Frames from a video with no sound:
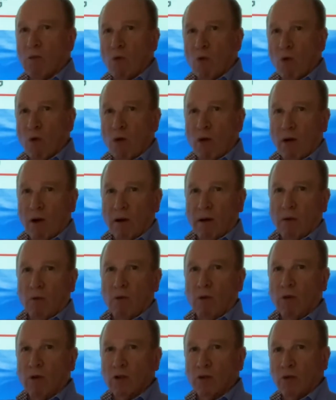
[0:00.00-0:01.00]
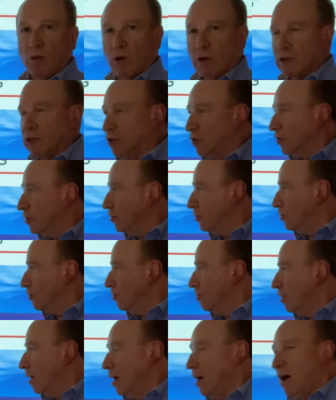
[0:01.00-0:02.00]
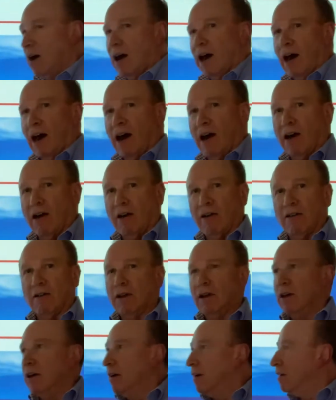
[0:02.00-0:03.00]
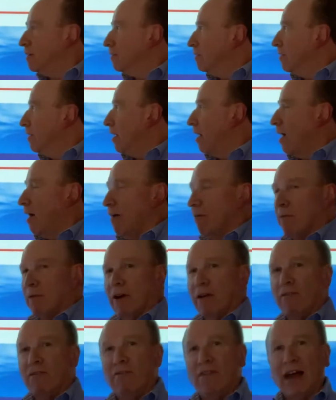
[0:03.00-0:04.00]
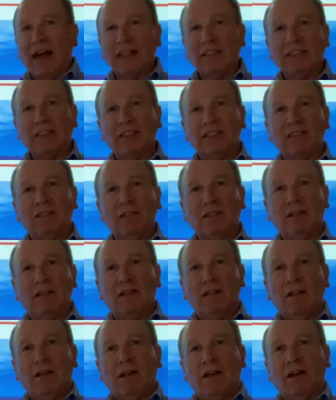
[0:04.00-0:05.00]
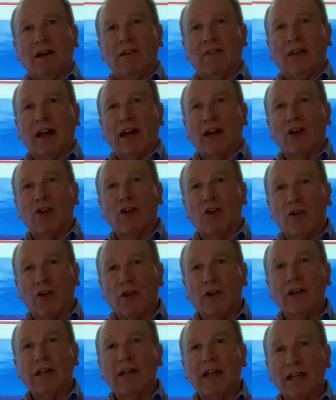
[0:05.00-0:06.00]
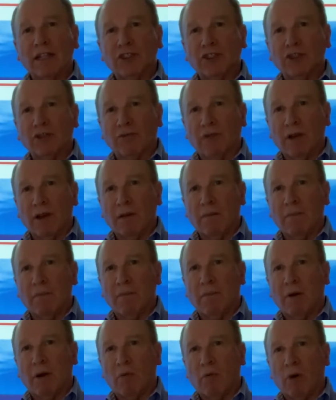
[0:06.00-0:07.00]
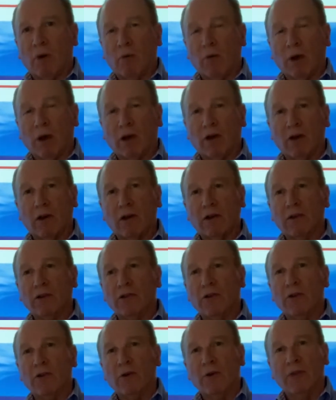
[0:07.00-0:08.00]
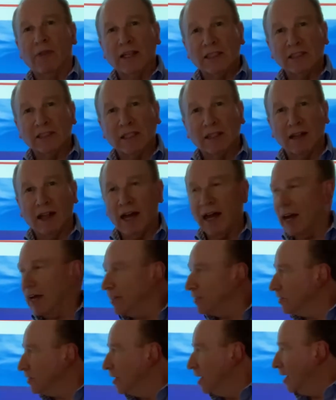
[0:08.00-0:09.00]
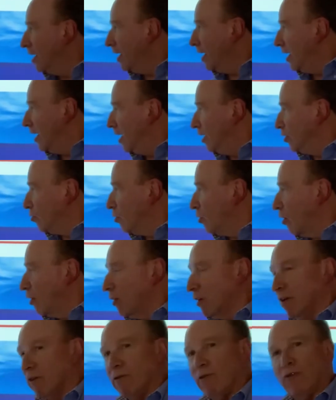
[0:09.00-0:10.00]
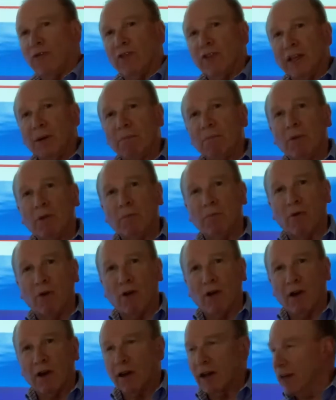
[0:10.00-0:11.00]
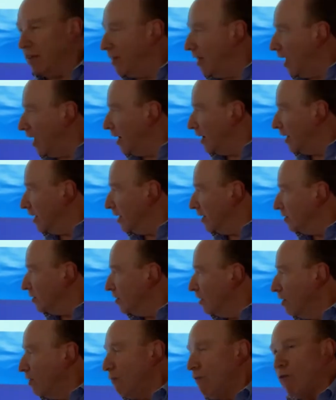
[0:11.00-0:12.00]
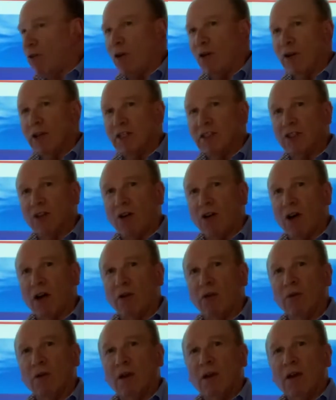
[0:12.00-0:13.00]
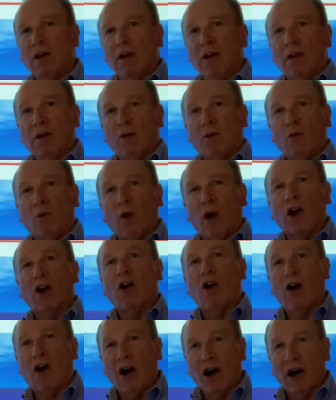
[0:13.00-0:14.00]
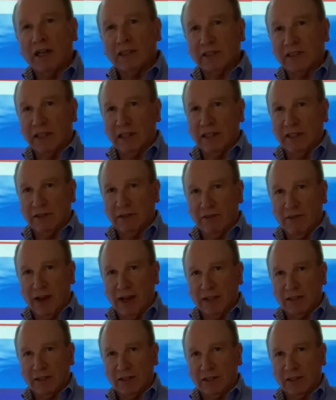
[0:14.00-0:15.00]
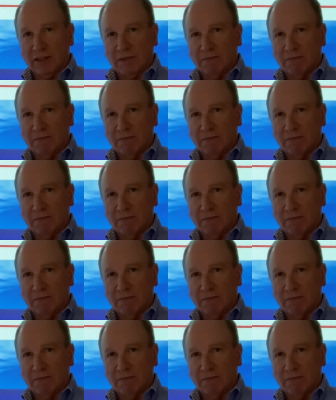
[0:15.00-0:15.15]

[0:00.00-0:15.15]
War, World War II, are events that occurred in history. But what we're going to do in this class is we're going to flip the bird, and that is focus on what caused these events.